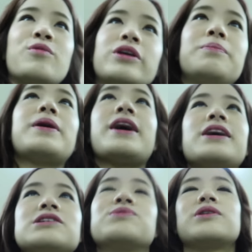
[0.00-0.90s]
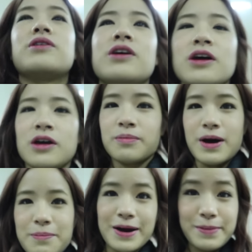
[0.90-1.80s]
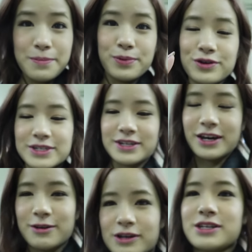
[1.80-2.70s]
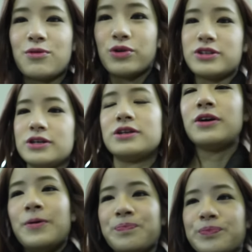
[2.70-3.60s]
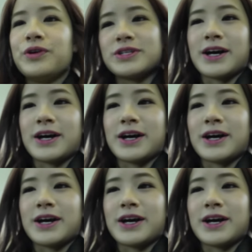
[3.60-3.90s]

want to buy as well might buy my boots today because I wanted boots